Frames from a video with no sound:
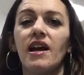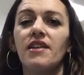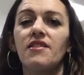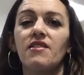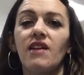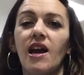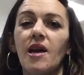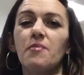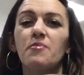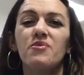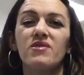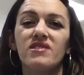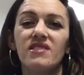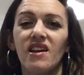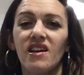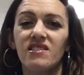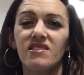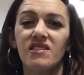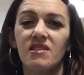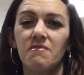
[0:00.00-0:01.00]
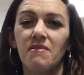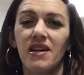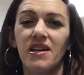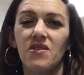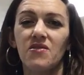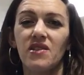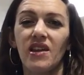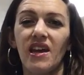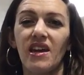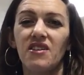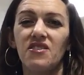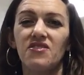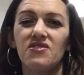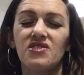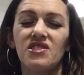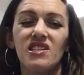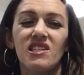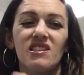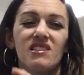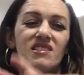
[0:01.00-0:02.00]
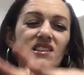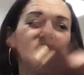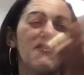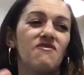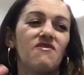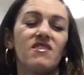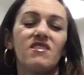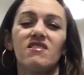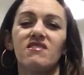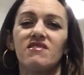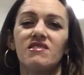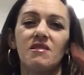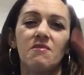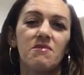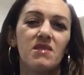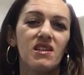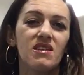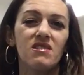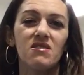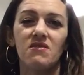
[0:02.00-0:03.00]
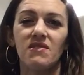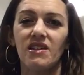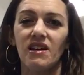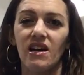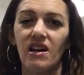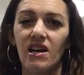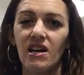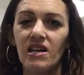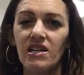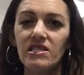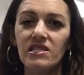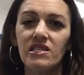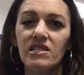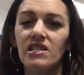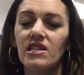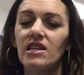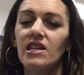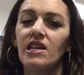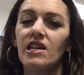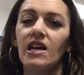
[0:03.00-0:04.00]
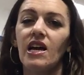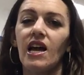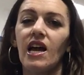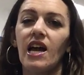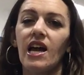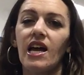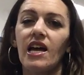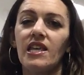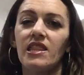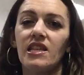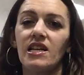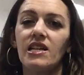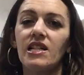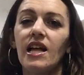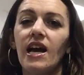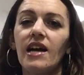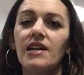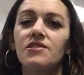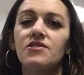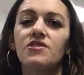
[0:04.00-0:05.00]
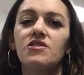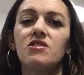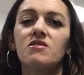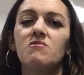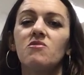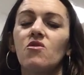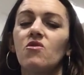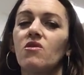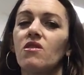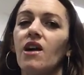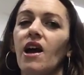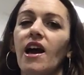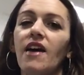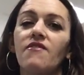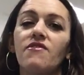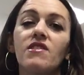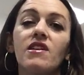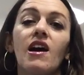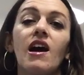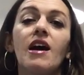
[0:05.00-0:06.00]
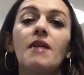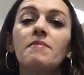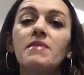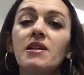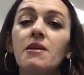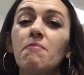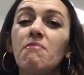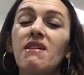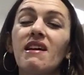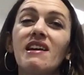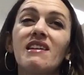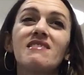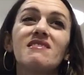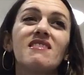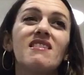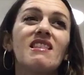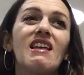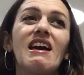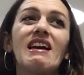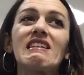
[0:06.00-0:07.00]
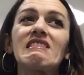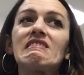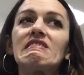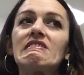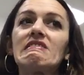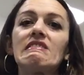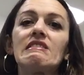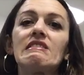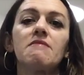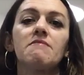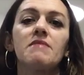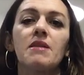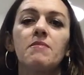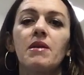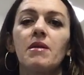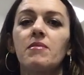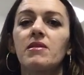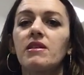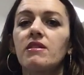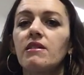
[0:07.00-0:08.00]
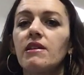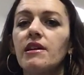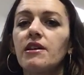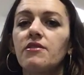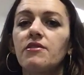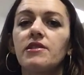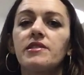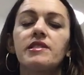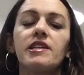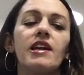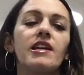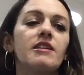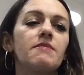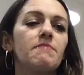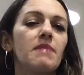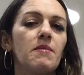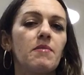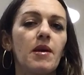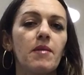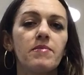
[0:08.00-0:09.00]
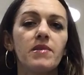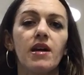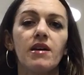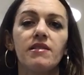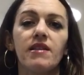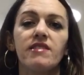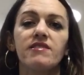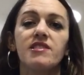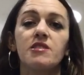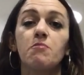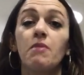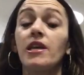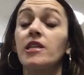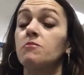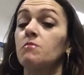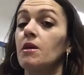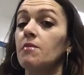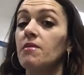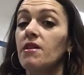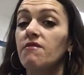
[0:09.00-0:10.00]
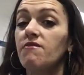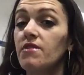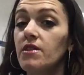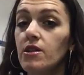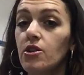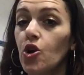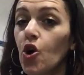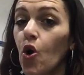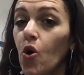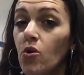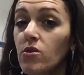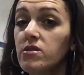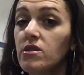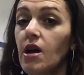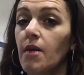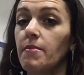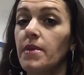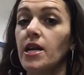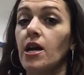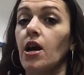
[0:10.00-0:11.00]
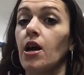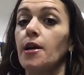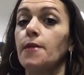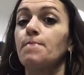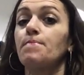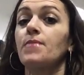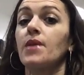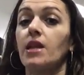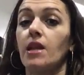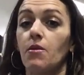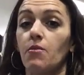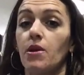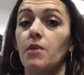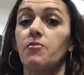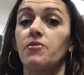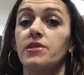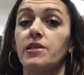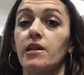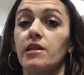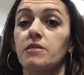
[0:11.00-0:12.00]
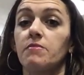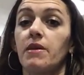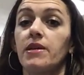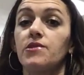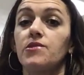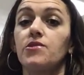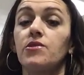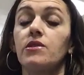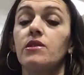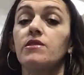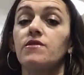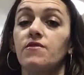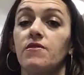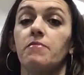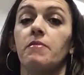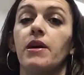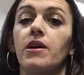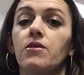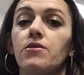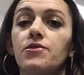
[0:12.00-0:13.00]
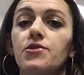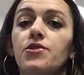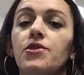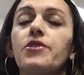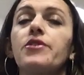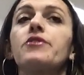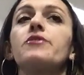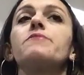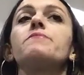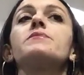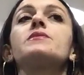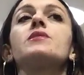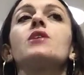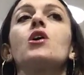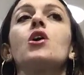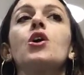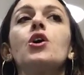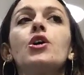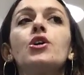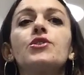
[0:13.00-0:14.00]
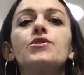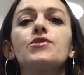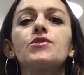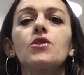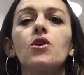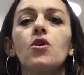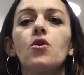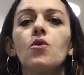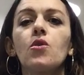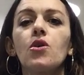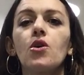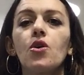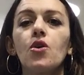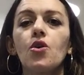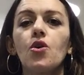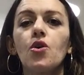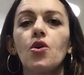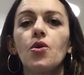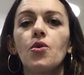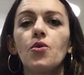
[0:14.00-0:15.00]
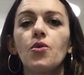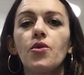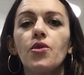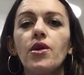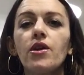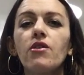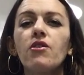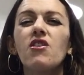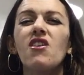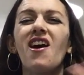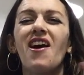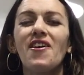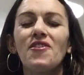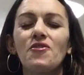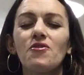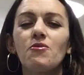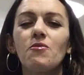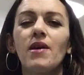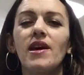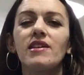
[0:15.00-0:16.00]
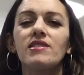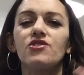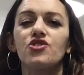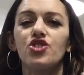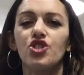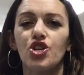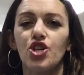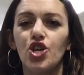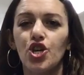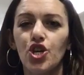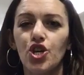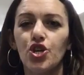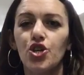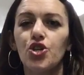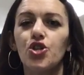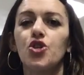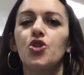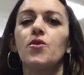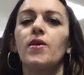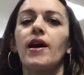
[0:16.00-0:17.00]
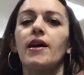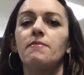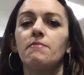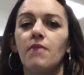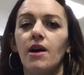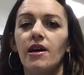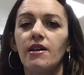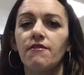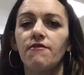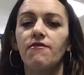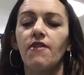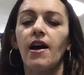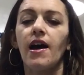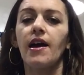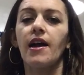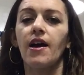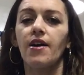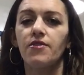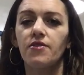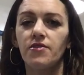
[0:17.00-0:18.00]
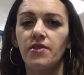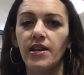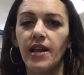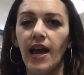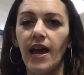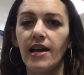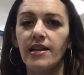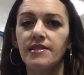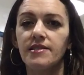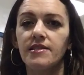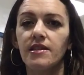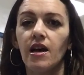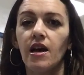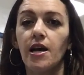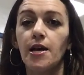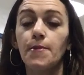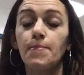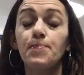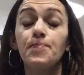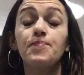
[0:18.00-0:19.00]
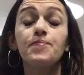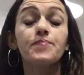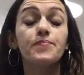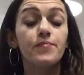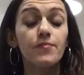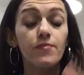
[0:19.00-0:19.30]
Either I'm protecting my own energy because I feel there's something going on in the classroom, or I've come in a place that, like, maybe I'm a little irritated, maybe I'm not in that space, maybe I feel a cold coming on and I want to protect my students from my own germs. So there are other ways to cue and modify other than hands-on.